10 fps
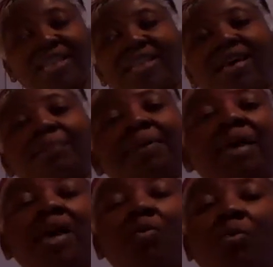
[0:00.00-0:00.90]
it up
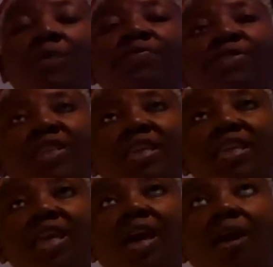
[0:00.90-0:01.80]
with
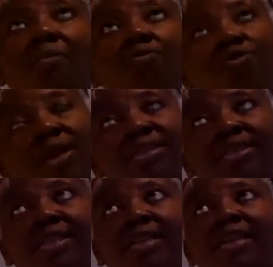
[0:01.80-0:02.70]
the
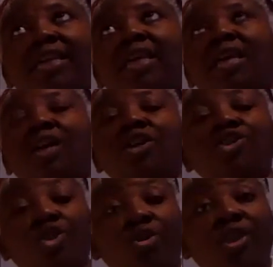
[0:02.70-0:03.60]
rustic
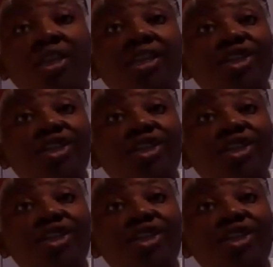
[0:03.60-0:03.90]
turkey